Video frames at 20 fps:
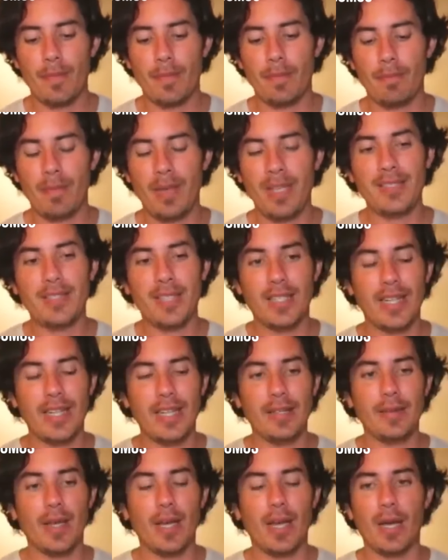
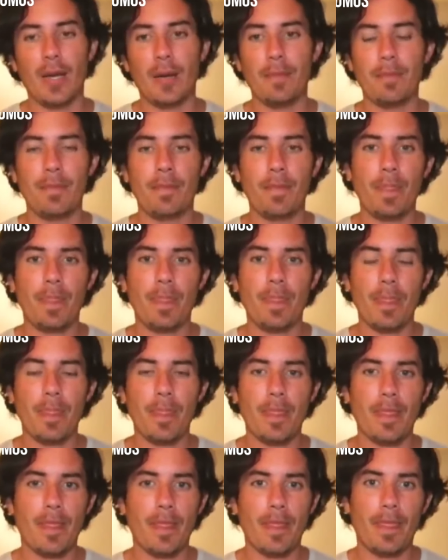Basically,
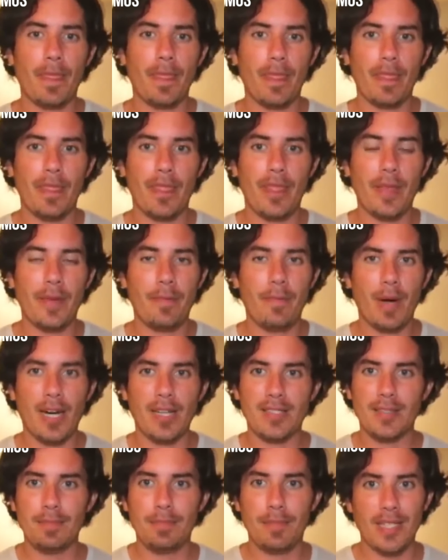the
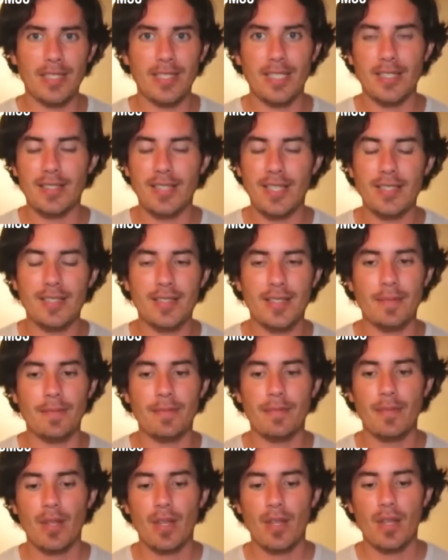parasympathetic
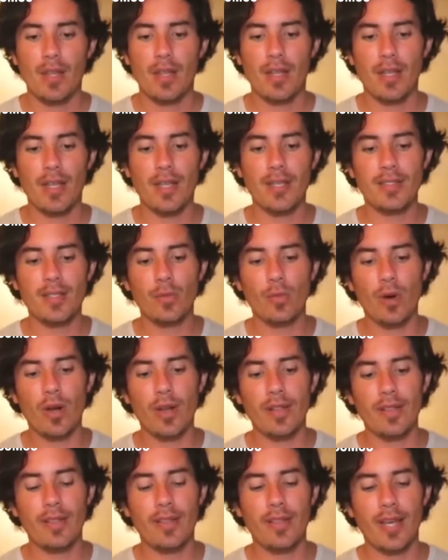system is the
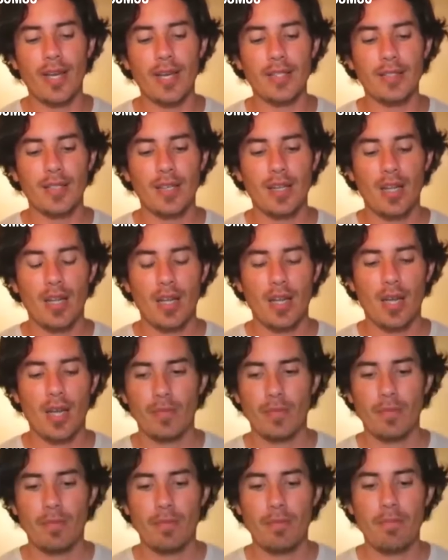one that
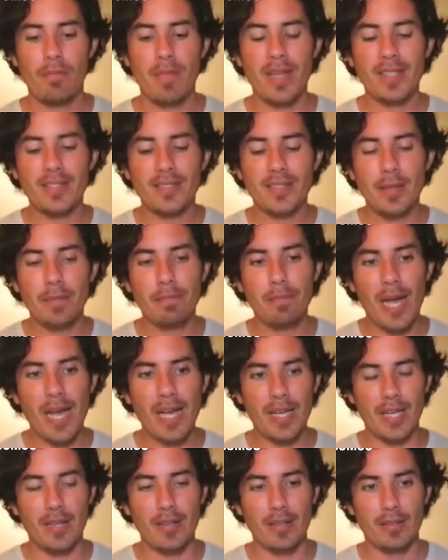makes the
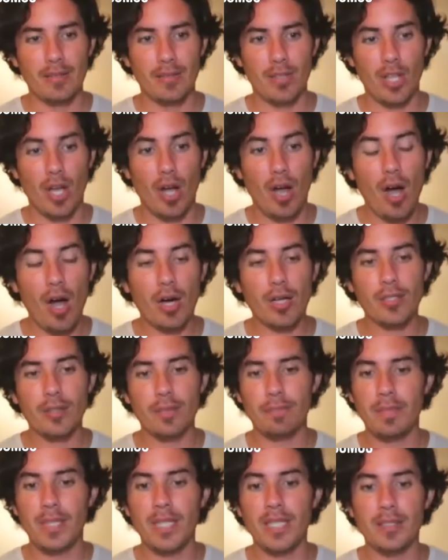body, the heart,
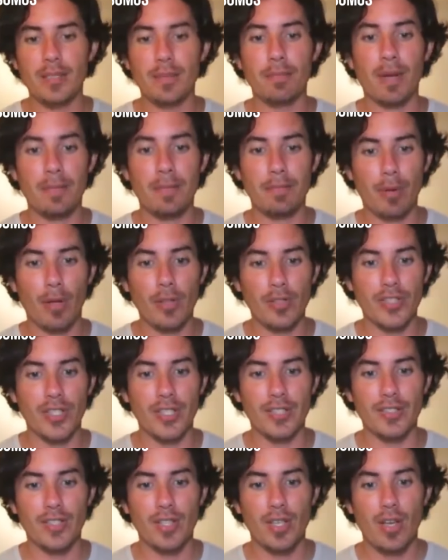beat by pulses